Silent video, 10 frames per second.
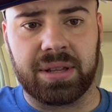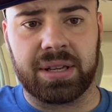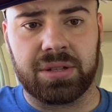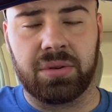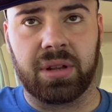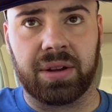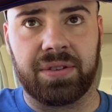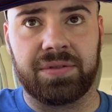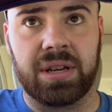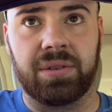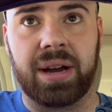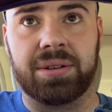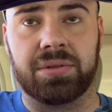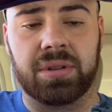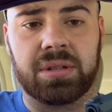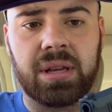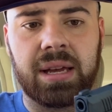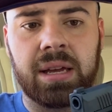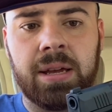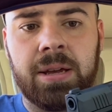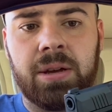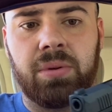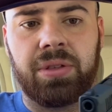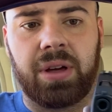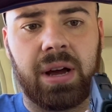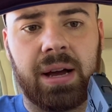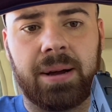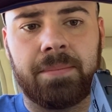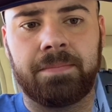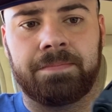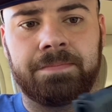I think 215 rounds for this thing with no